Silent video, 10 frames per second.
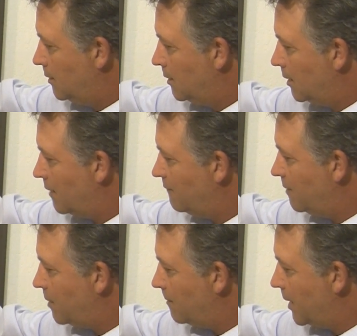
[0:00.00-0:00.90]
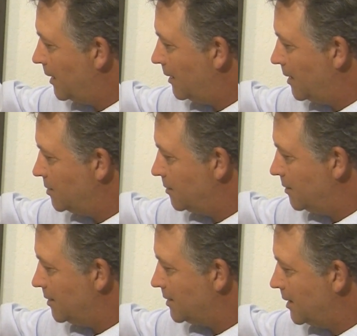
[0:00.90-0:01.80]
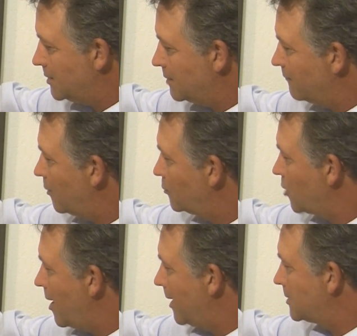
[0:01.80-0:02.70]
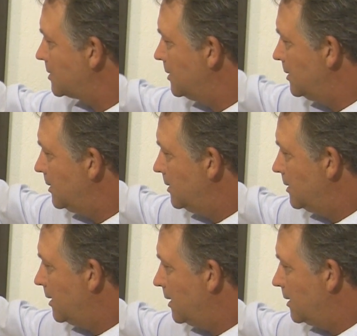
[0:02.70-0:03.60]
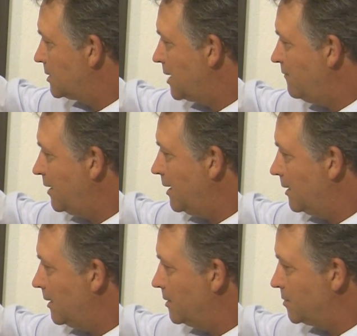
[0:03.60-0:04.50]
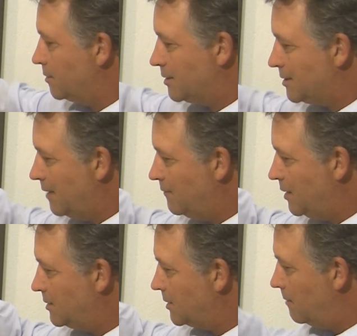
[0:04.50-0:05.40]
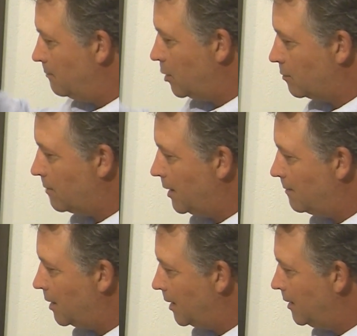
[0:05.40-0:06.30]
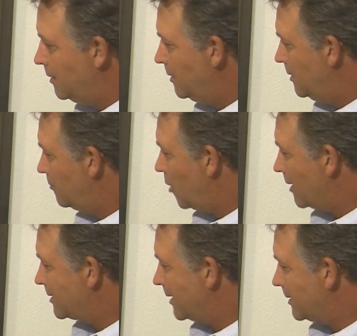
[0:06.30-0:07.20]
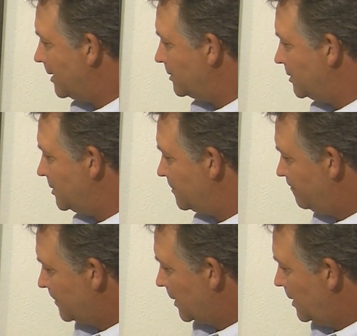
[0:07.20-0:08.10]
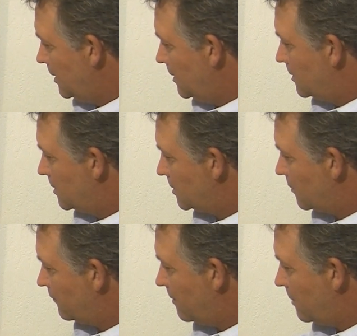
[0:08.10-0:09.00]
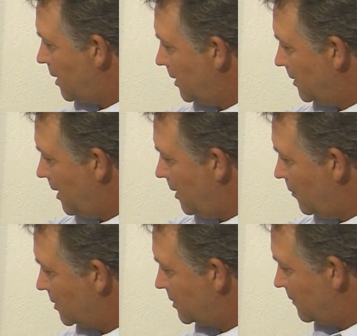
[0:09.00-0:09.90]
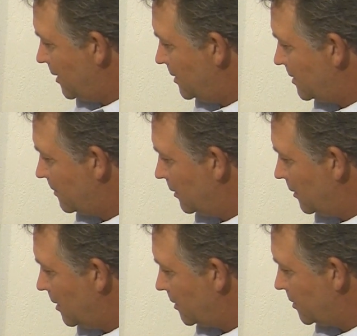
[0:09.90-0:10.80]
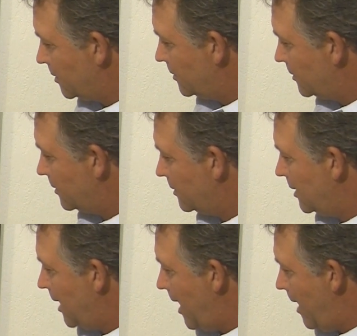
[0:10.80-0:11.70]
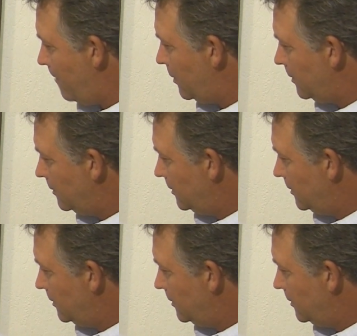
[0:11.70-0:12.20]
an IV pump analyzer, in this case the FlowTrax, and a safety analyzer, the Safety Sim, both made by Pronk Technologies. So from my iOS device, I'm going to launch the app.